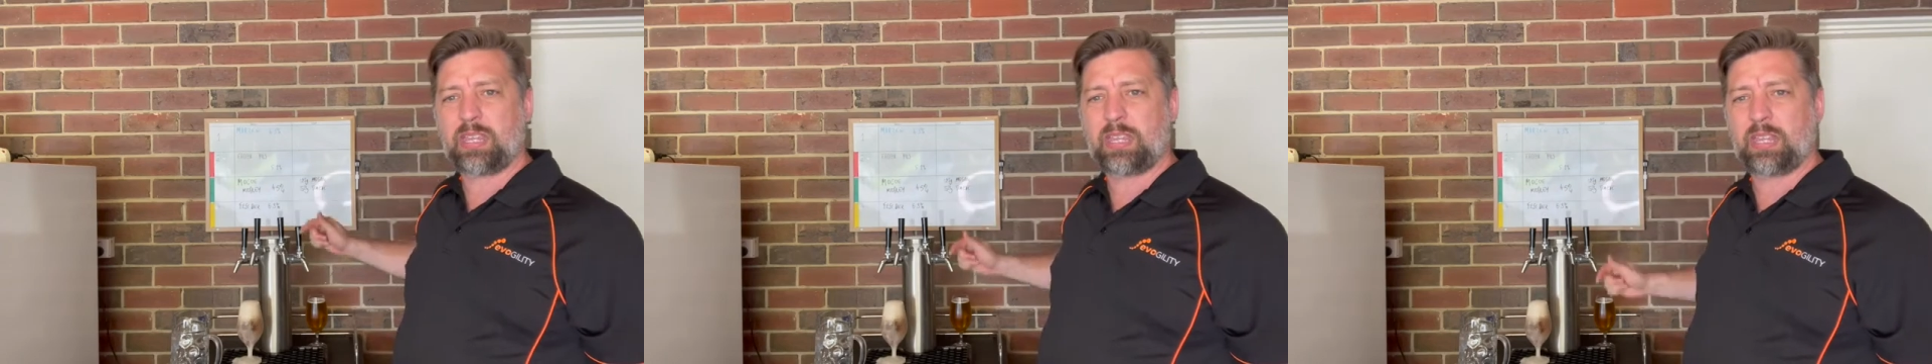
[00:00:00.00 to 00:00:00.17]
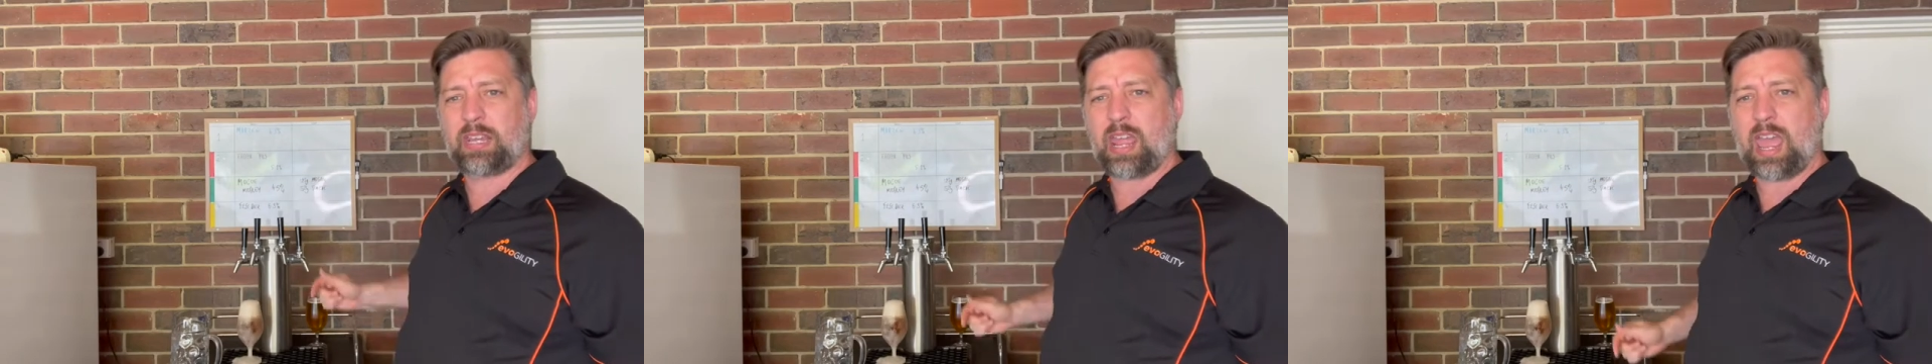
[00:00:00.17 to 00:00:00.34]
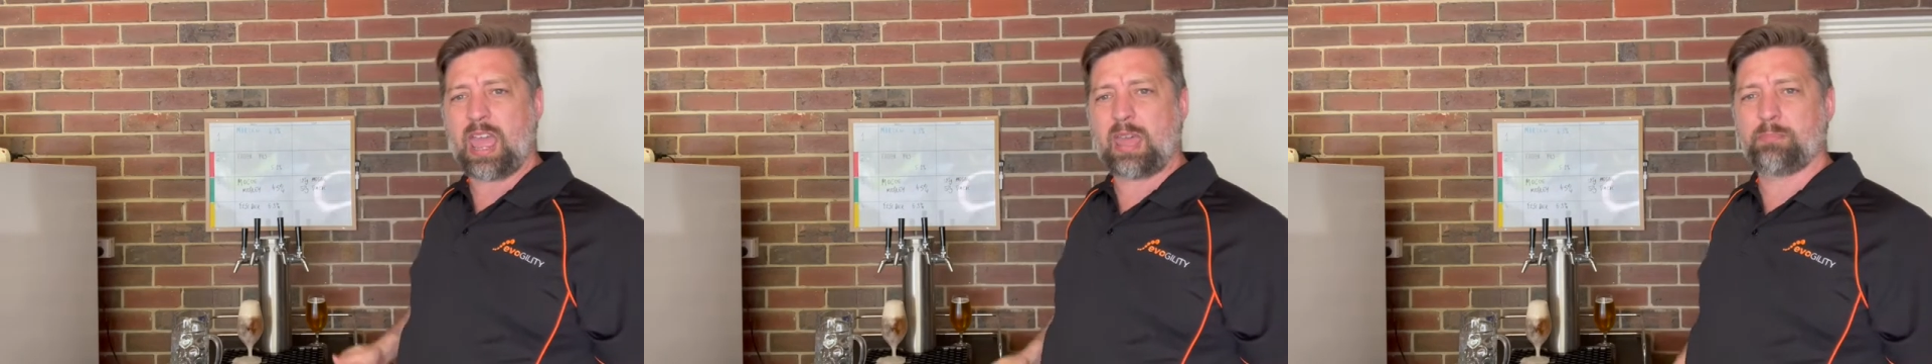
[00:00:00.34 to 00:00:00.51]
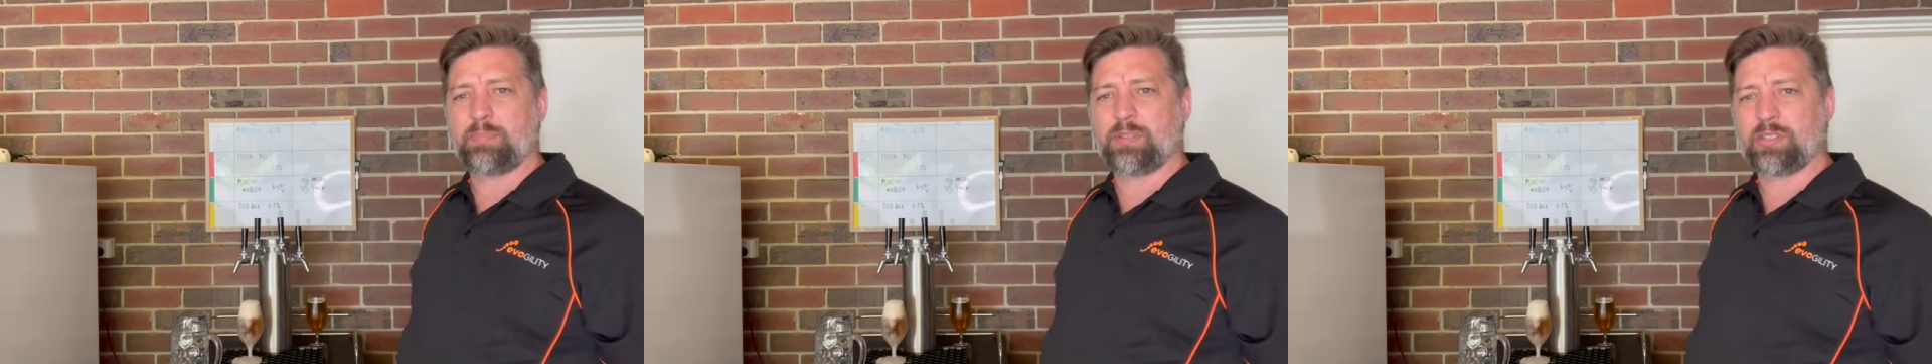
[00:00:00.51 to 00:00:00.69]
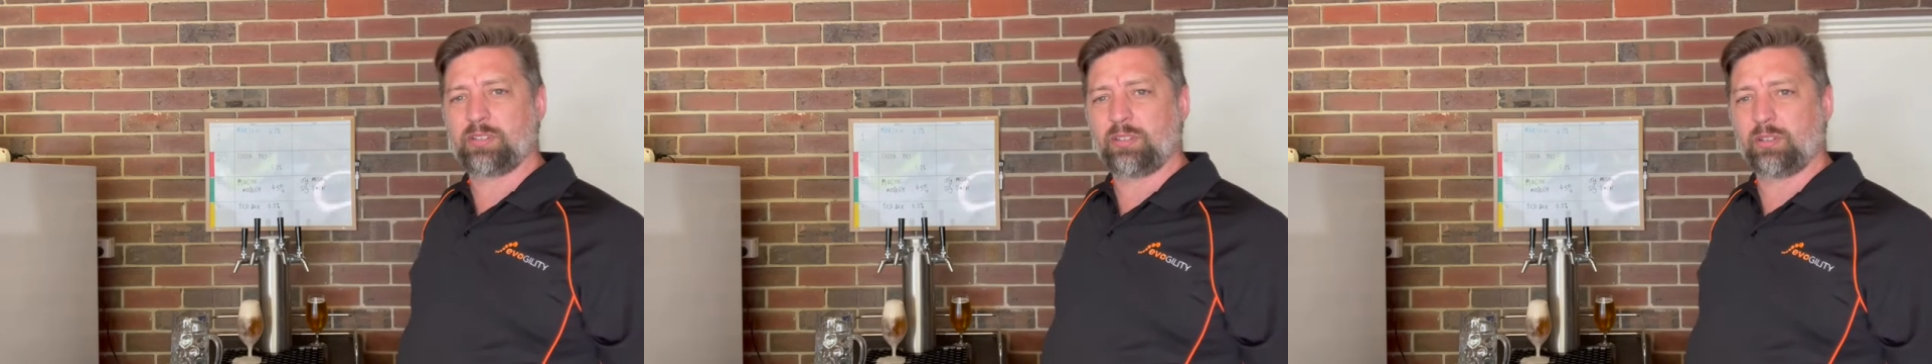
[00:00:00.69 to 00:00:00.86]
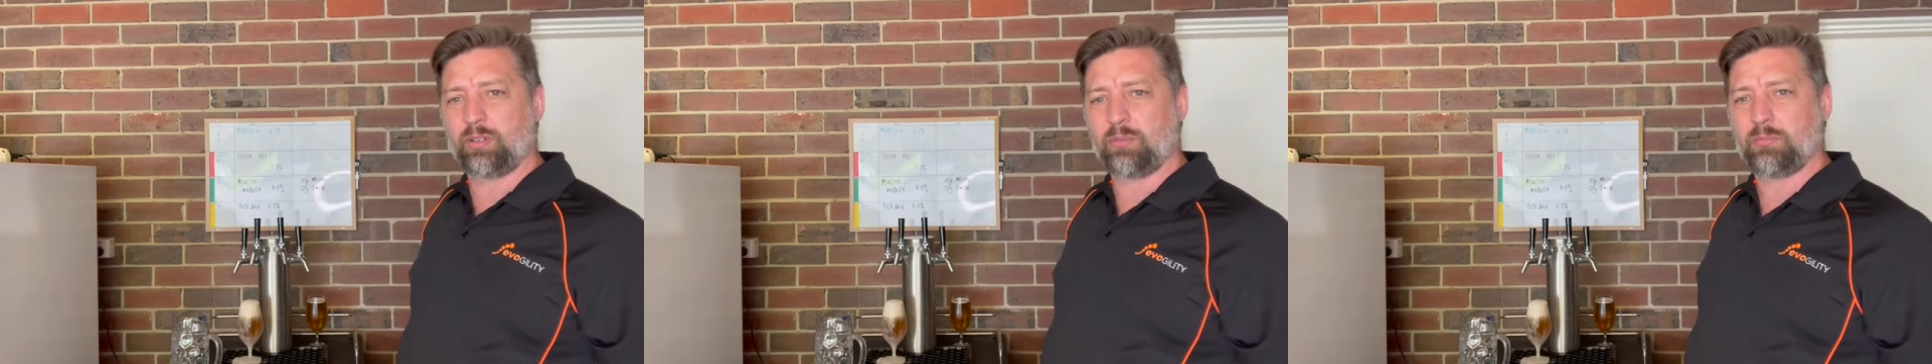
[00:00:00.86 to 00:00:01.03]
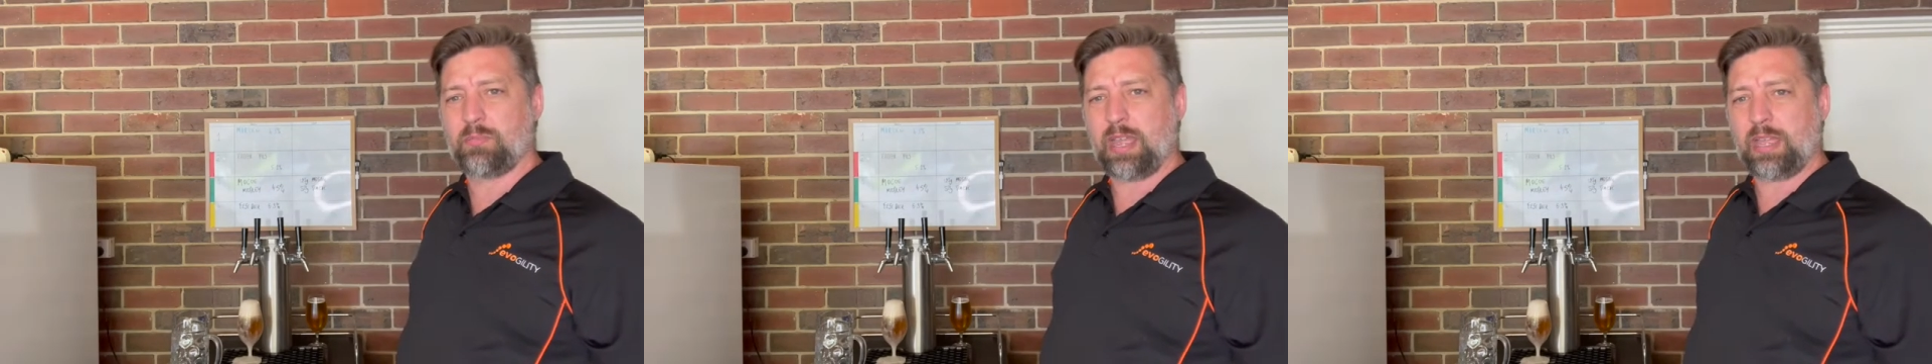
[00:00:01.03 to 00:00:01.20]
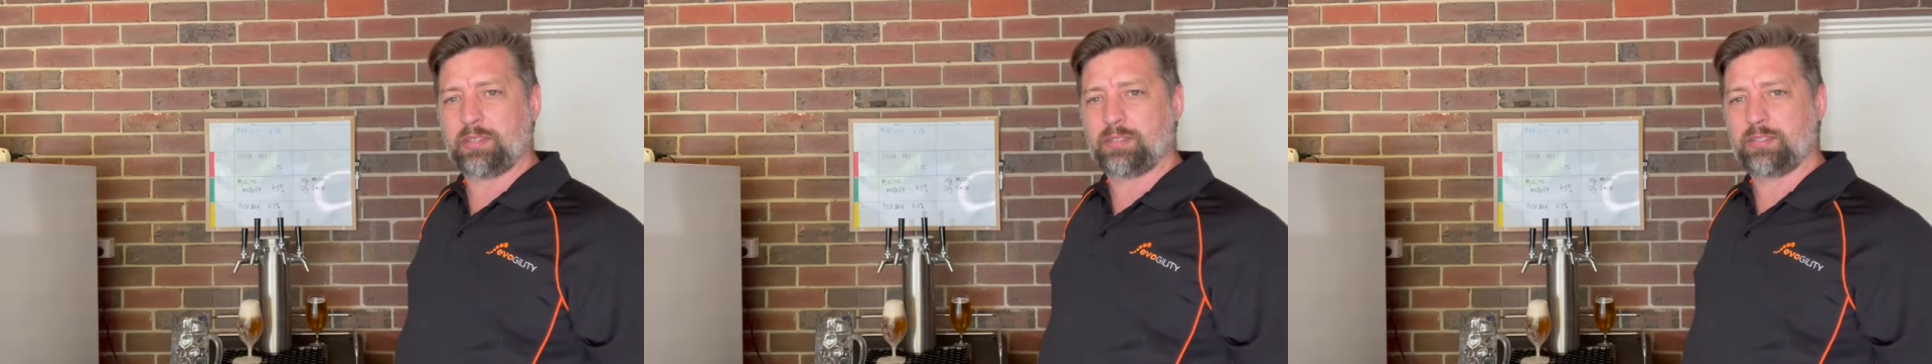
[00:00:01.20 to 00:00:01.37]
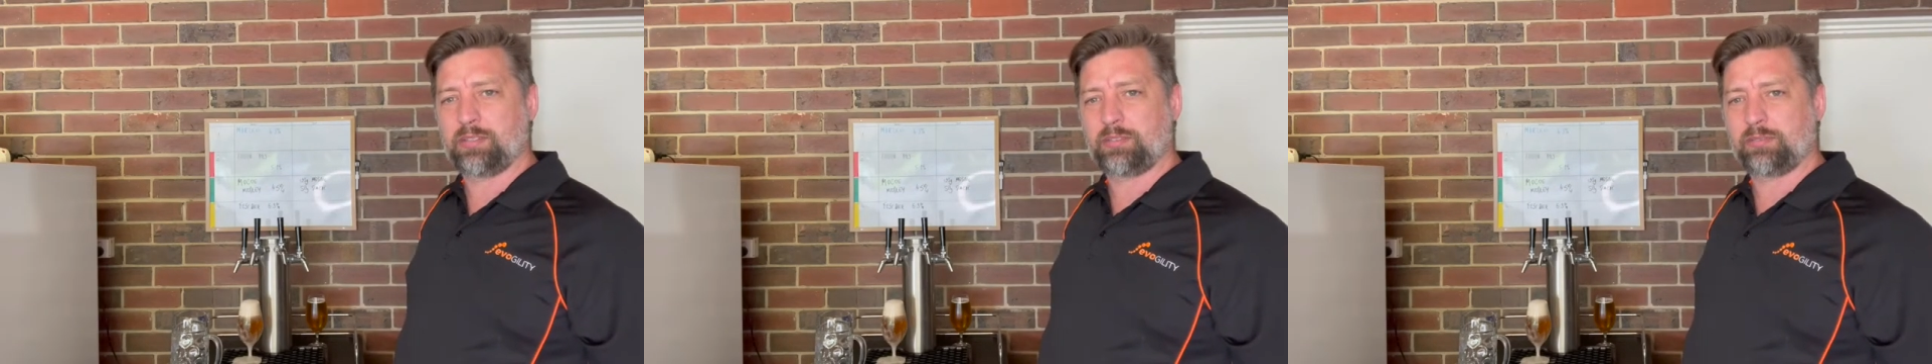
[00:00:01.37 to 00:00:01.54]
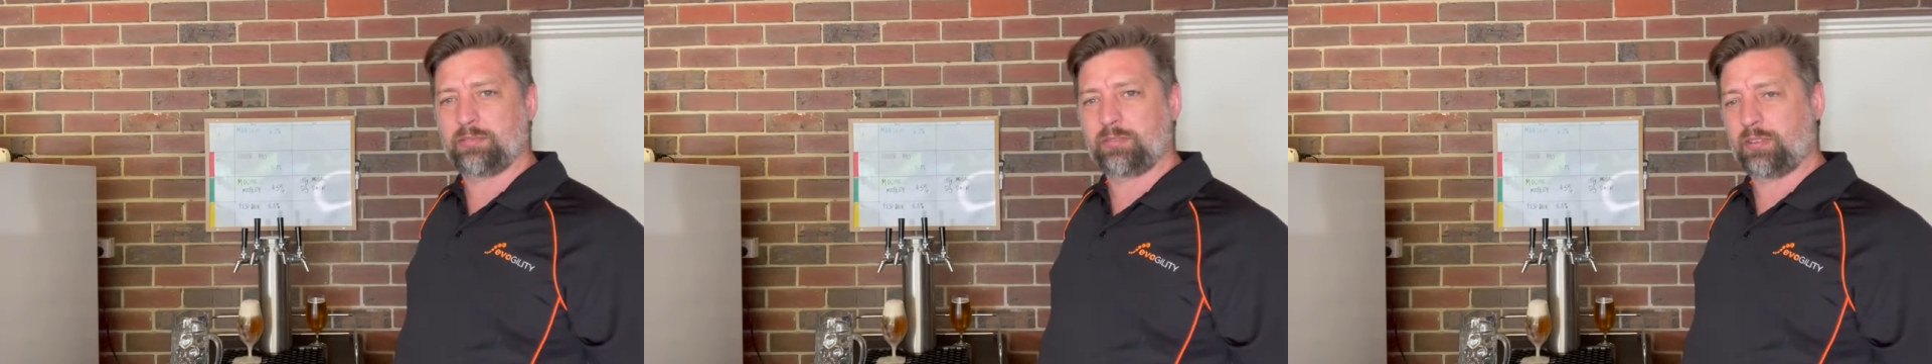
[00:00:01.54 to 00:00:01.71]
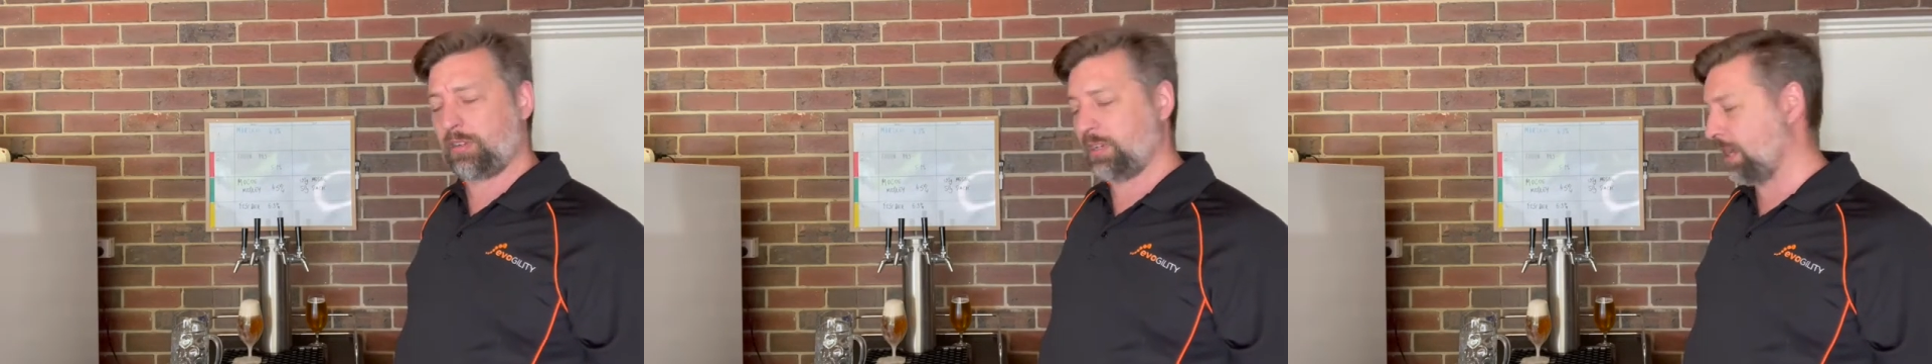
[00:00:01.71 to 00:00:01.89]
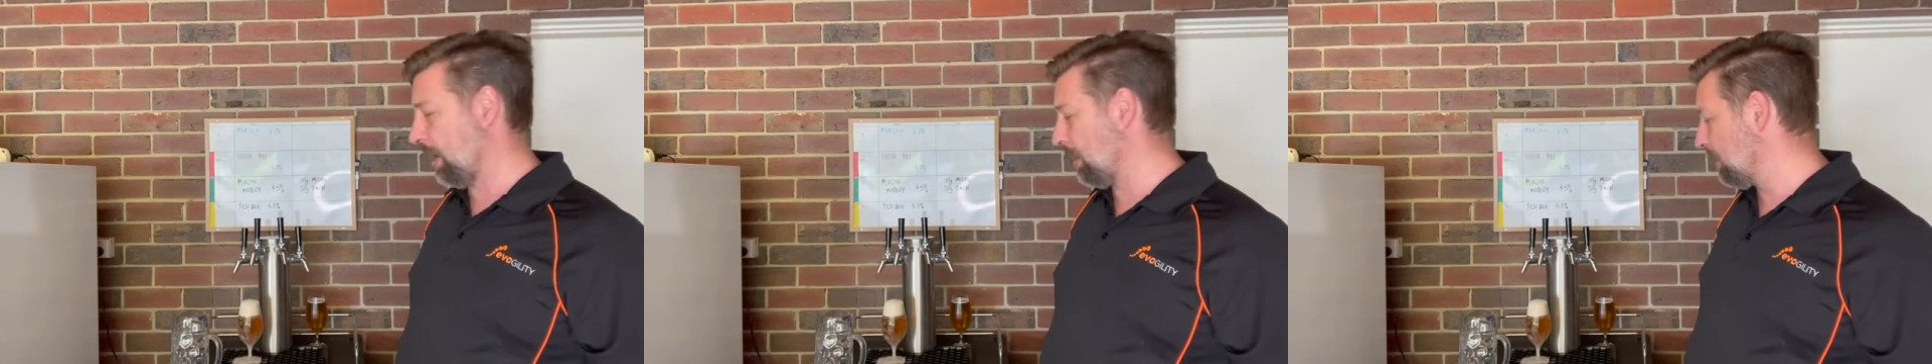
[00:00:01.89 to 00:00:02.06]
an absolute mess,
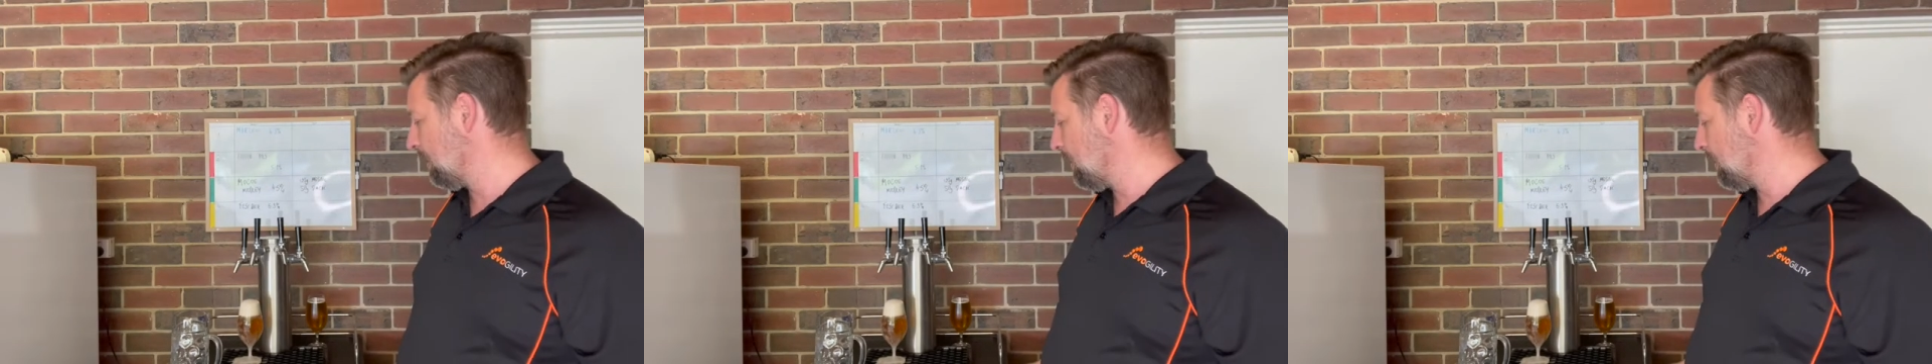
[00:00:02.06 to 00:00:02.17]
okay?